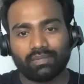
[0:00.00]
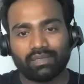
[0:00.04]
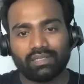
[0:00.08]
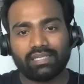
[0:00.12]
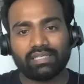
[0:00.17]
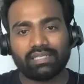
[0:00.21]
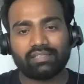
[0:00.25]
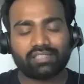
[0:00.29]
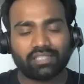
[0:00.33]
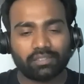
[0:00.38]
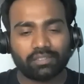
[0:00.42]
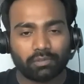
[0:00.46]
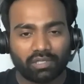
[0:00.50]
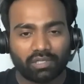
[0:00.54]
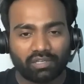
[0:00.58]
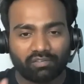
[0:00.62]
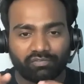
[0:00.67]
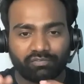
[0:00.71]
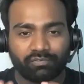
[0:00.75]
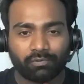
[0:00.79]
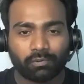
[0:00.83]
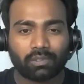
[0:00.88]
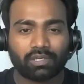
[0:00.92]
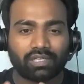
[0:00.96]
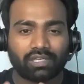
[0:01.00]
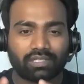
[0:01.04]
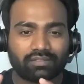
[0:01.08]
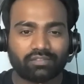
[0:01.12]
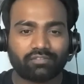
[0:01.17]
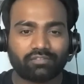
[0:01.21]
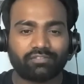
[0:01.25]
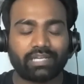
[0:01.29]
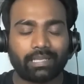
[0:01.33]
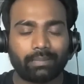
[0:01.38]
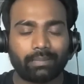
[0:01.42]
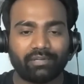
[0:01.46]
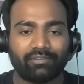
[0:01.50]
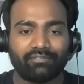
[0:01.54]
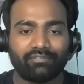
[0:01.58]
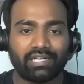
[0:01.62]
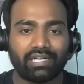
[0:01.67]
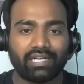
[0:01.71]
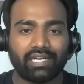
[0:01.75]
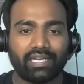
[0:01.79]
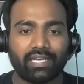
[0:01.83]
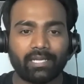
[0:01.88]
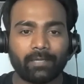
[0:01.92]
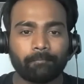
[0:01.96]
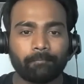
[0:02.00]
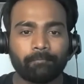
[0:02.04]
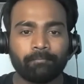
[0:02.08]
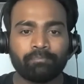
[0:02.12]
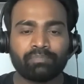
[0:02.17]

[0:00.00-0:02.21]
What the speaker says: Let's say you have 4 hours of time every day.